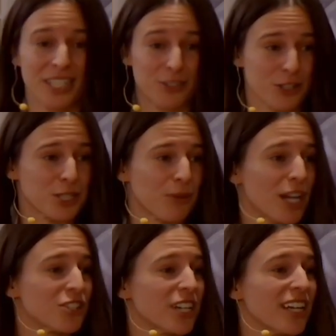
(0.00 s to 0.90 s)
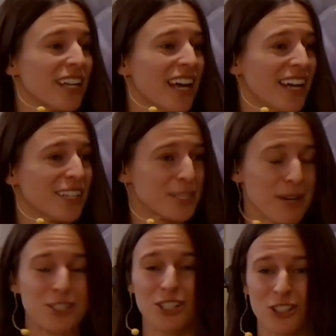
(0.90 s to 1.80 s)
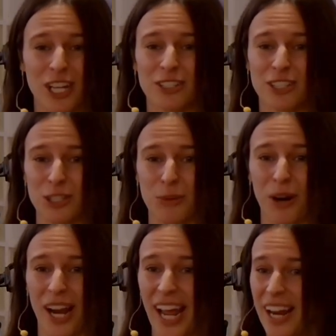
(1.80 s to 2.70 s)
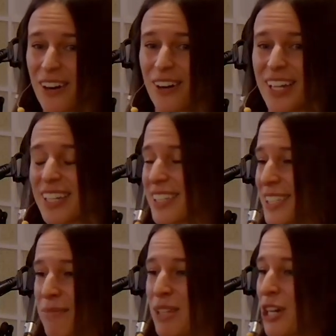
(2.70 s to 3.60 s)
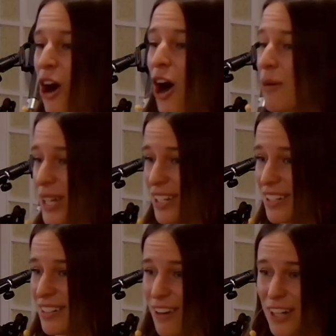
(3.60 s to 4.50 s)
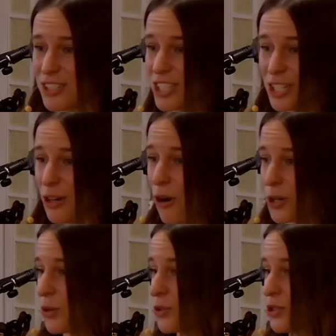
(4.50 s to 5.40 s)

or expression, and especially changes to our hair, is something common, not just in our culture,